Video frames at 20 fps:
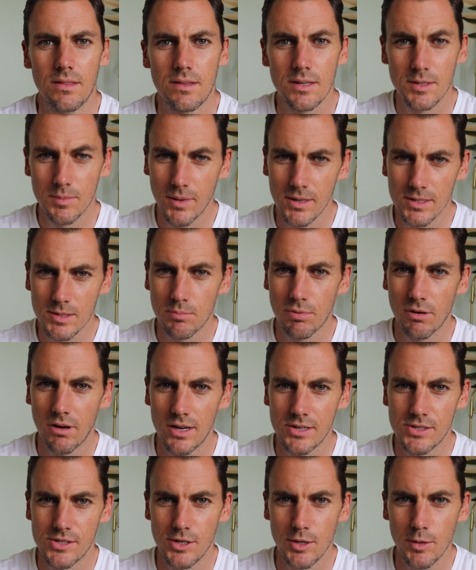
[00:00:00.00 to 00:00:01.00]
This might
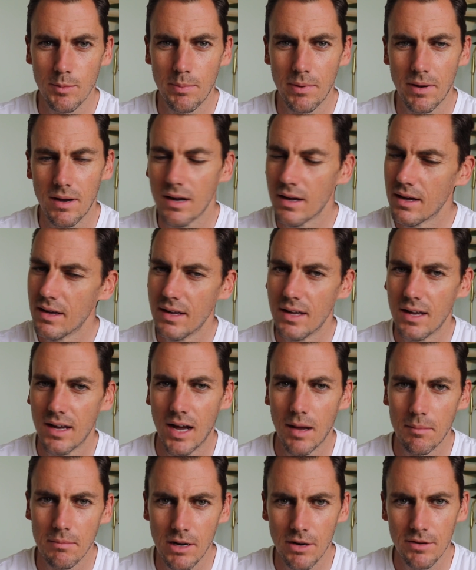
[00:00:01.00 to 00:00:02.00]
surprise you, but
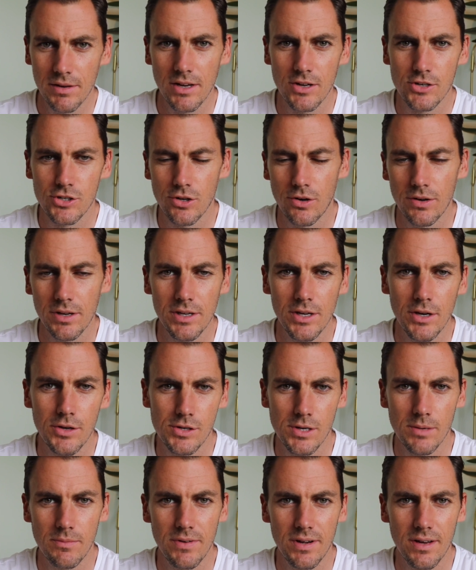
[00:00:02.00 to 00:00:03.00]
uploading a shoddy
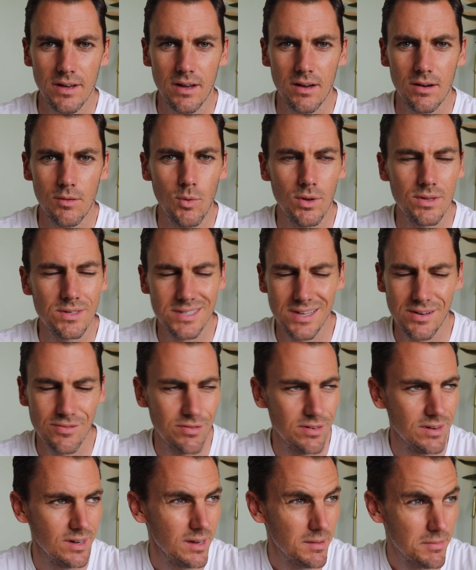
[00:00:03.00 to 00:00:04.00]
YouTube video once
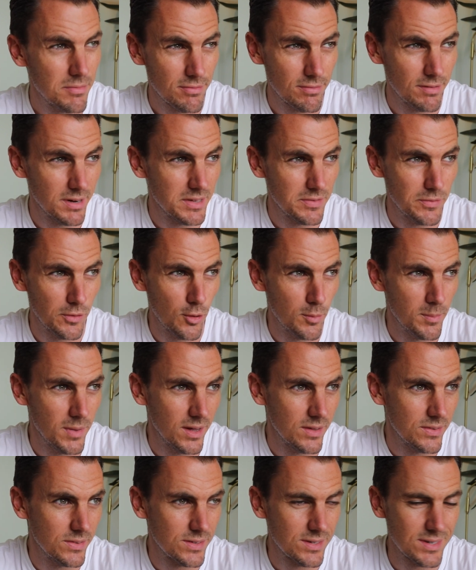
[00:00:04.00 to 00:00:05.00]
every 3 to 4
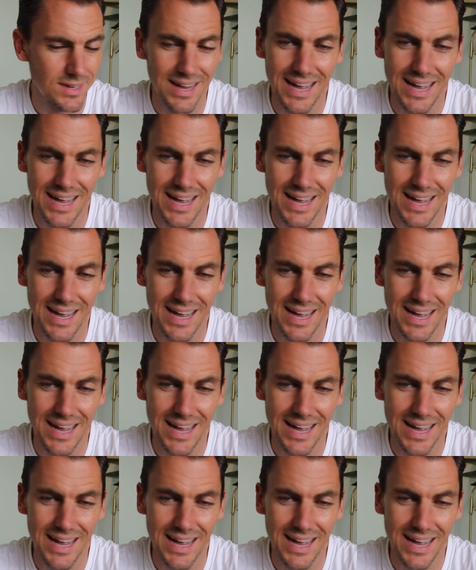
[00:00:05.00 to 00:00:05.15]
months